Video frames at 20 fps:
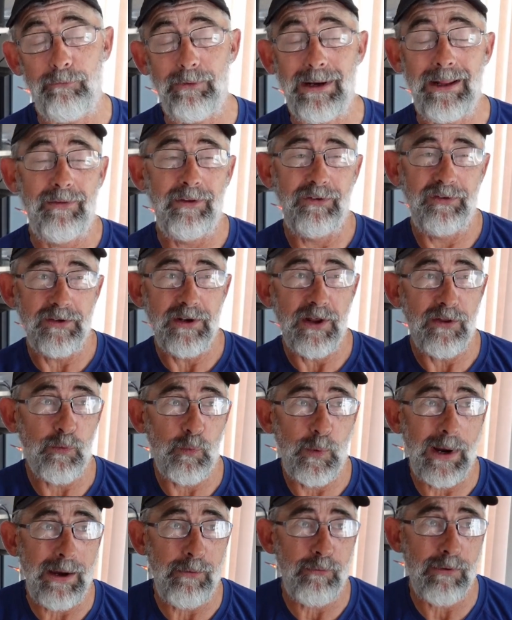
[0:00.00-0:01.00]
Now there's another
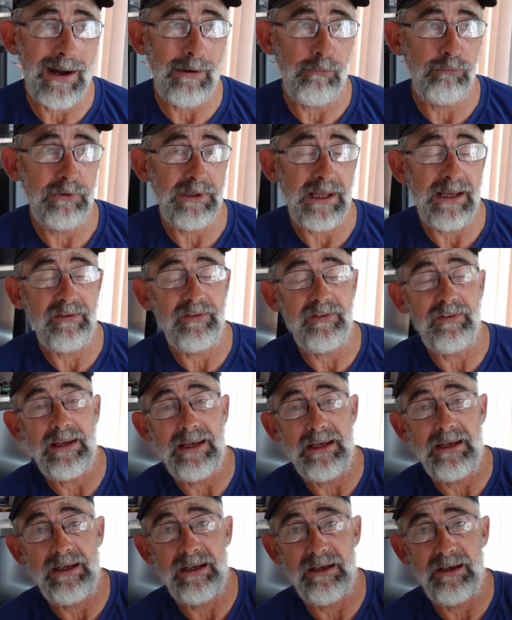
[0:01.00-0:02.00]
way around this,
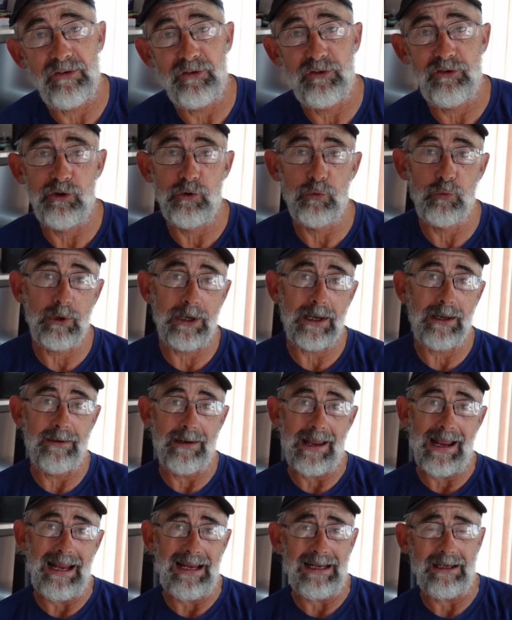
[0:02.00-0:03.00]
is you can
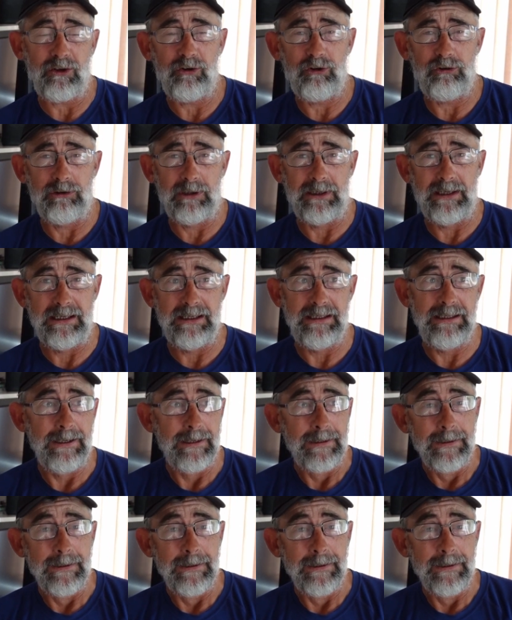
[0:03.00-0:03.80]
actually,